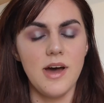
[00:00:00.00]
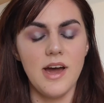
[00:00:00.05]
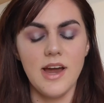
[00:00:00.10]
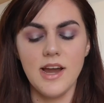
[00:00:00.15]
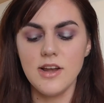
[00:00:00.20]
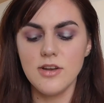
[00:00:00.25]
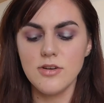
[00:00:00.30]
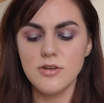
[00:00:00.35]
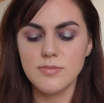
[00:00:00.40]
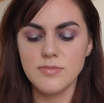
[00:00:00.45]
eye
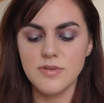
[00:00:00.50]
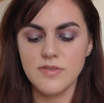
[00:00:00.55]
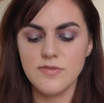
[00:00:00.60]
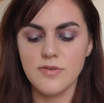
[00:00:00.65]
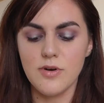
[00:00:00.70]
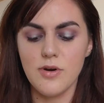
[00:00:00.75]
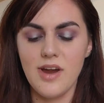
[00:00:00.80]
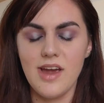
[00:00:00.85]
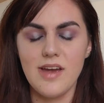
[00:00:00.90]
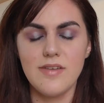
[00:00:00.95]
look
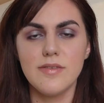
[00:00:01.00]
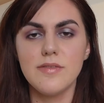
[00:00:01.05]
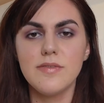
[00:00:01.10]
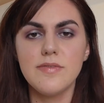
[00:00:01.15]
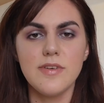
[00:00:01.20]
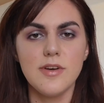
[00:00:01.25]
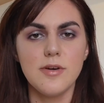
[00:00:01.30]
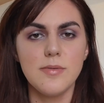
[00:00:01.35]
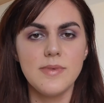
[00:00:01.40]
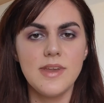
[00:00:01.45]
before. I haven't
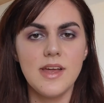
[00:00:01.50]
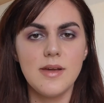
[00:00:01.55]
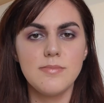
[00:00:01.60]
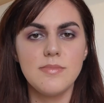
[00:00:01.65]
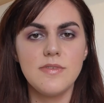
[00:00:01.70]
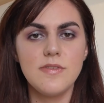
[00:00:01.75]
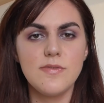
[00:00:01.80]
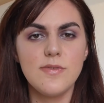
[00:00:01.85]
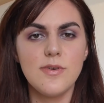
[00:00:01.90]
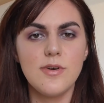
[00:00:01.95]
filmed that
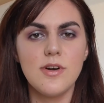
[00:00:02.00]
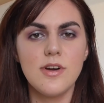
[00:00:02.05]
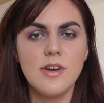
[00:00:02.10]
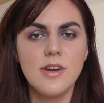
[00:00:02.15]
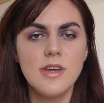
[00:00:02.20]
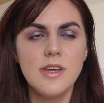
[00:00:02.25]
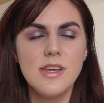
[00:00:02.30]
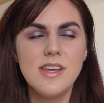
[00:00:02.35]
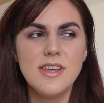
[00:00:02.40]
before.